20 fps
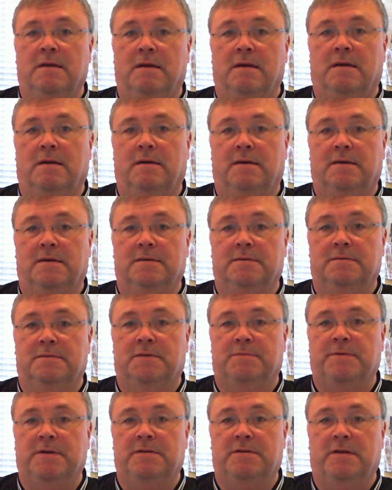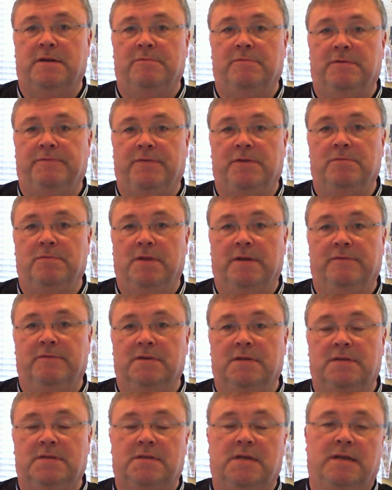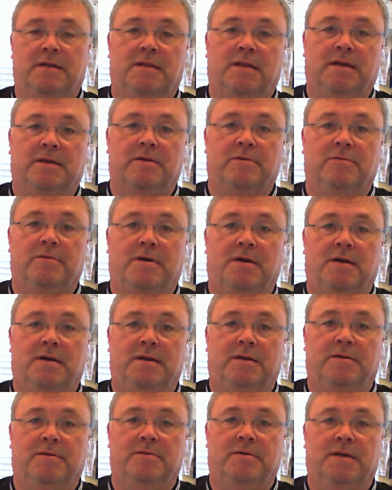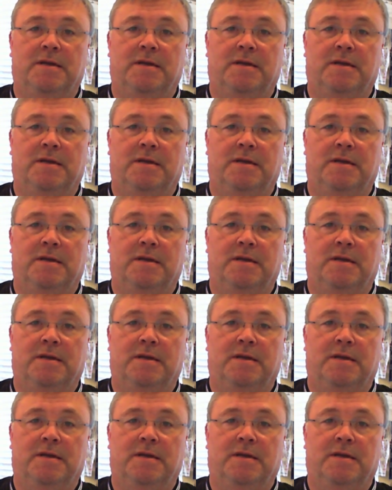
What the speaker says: Especially if you live in a state like Ohio,